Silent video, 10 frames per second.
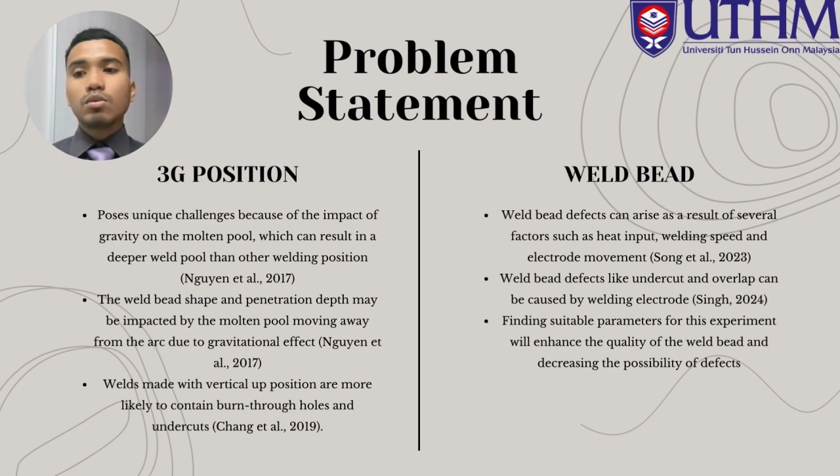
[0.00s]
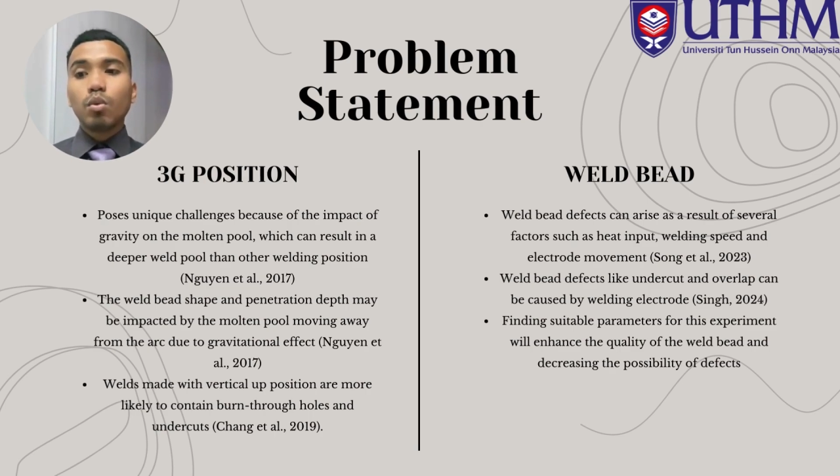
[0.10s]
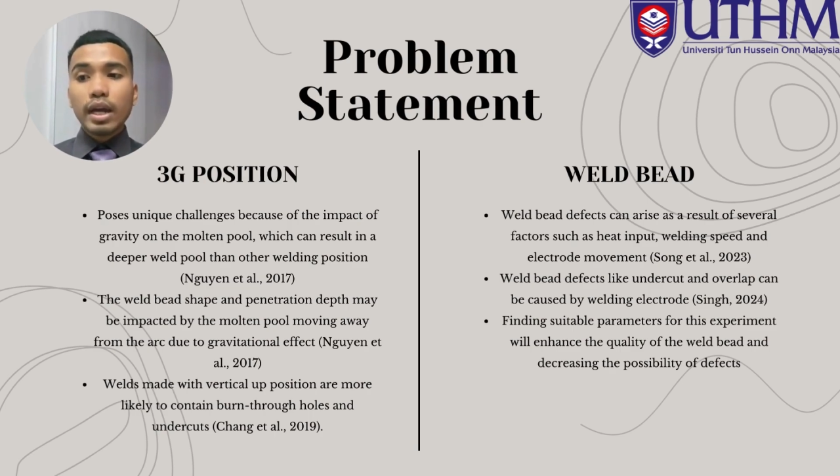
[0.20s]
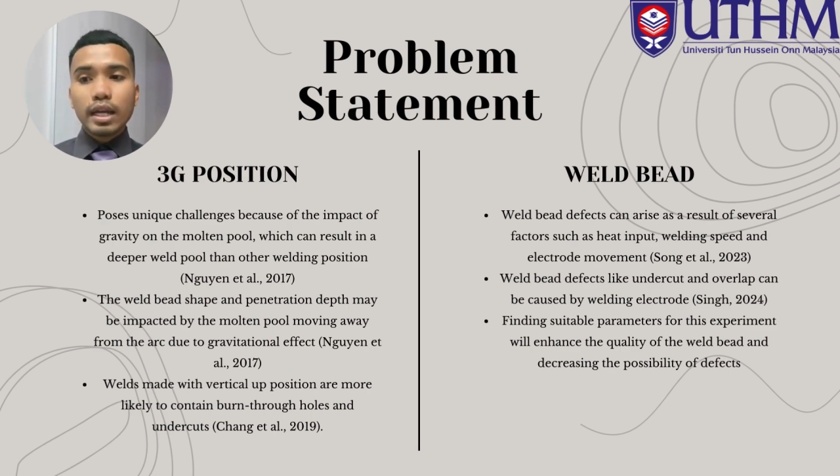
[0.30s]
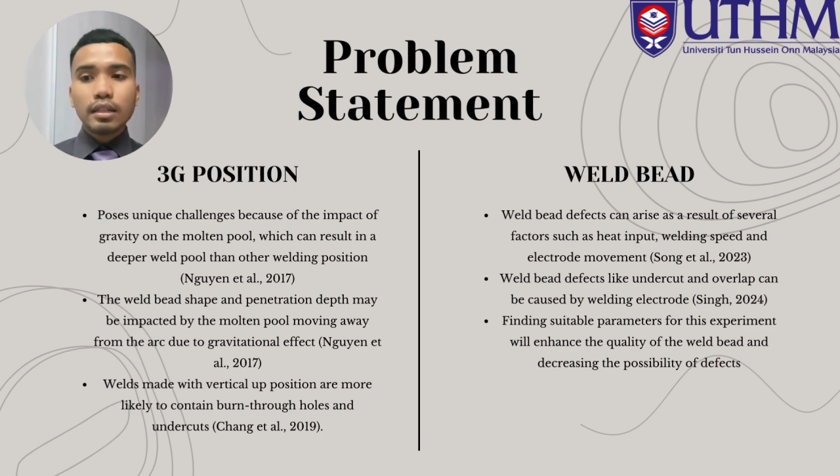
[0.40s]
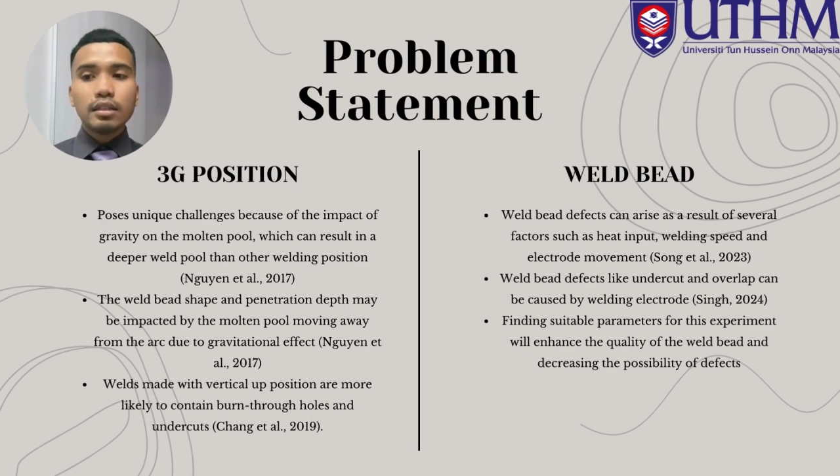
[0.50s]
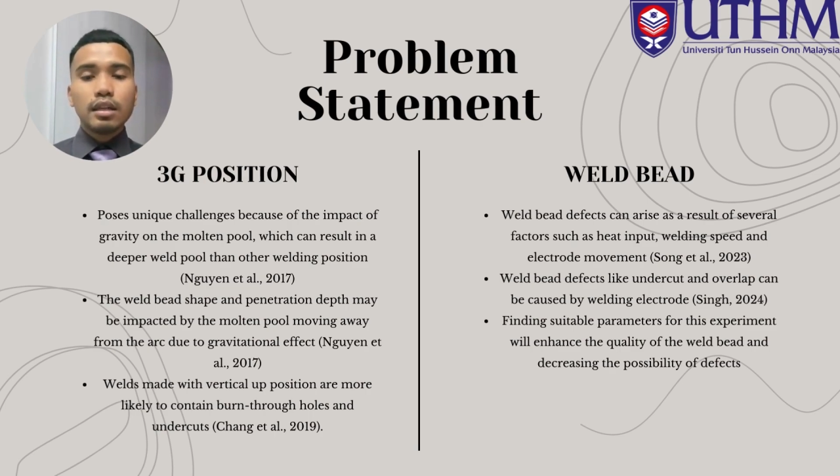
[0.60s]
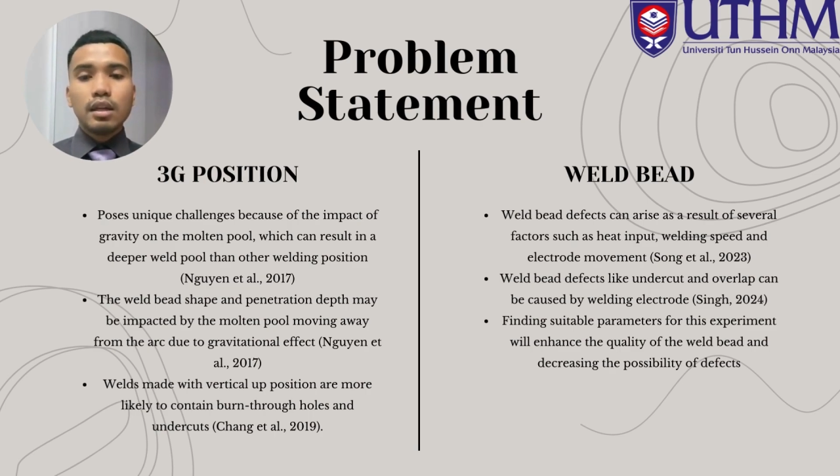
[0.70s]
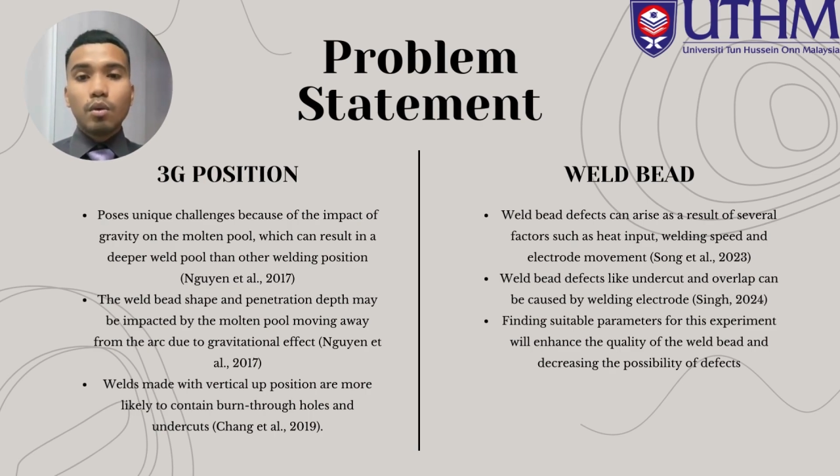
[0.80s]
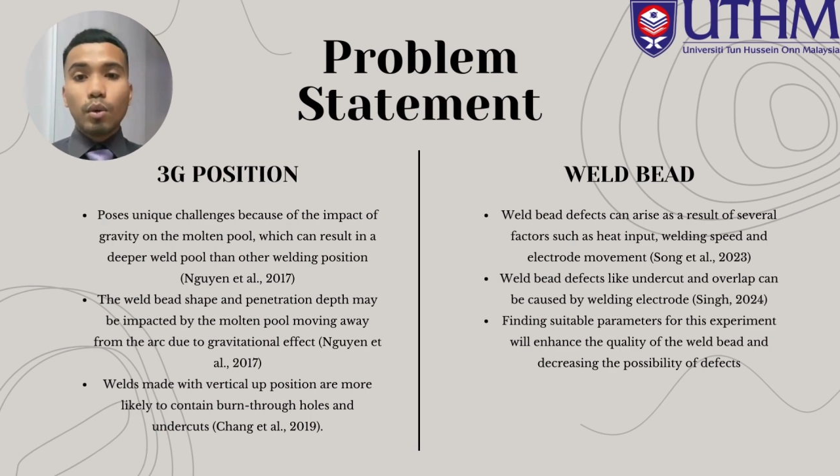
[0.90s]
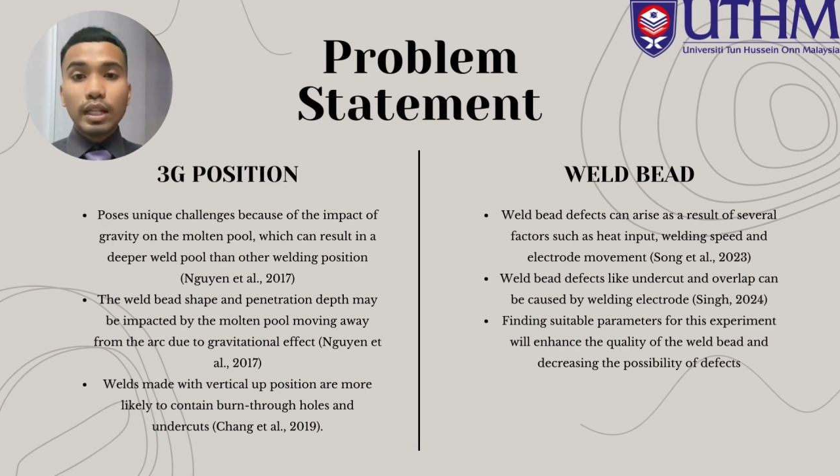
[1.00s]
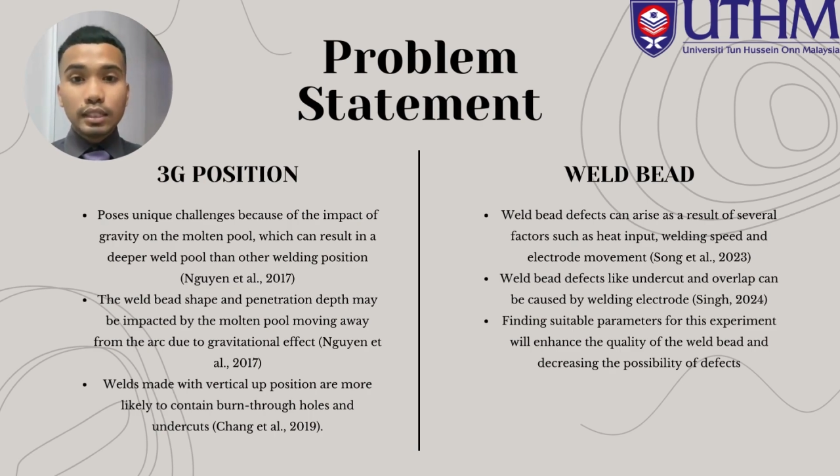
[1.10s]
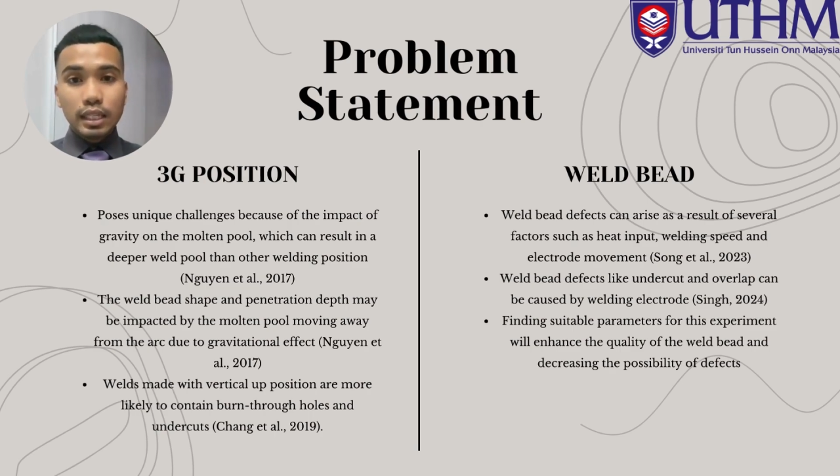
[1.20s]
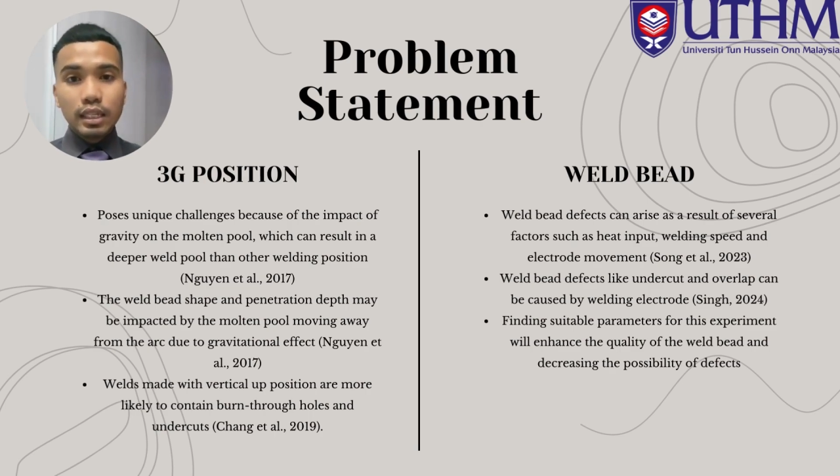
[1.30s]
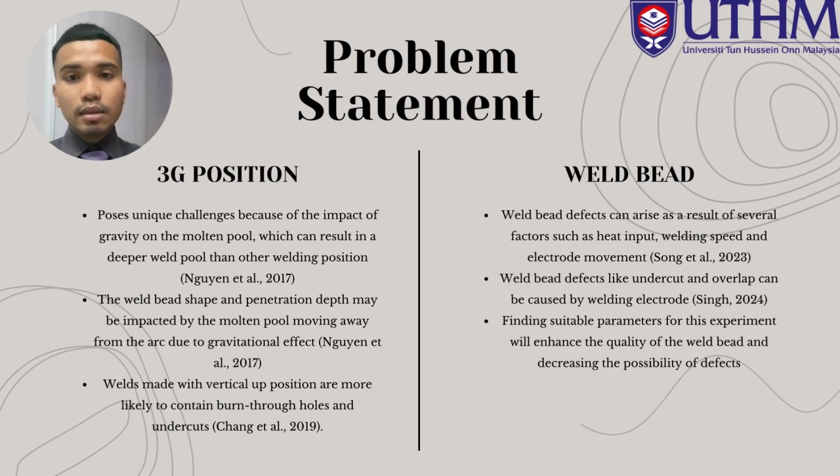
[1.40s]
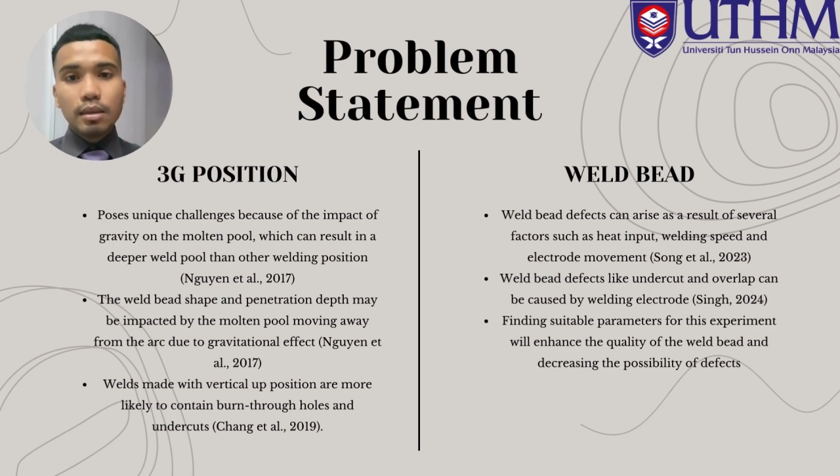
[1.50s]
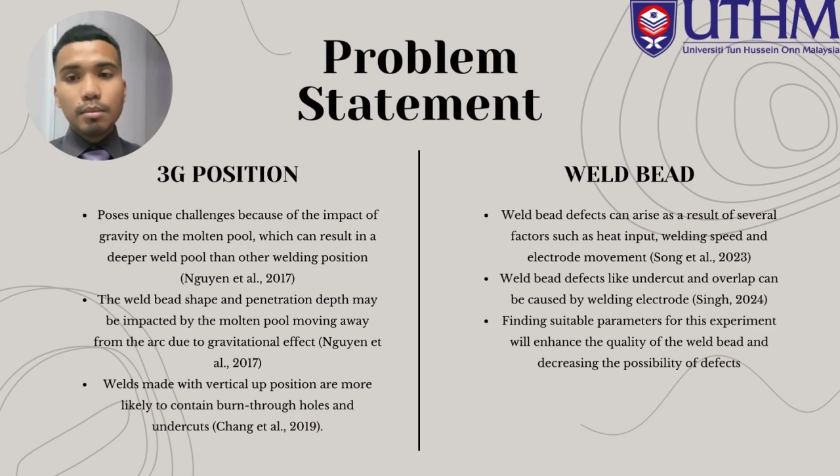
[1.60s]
welding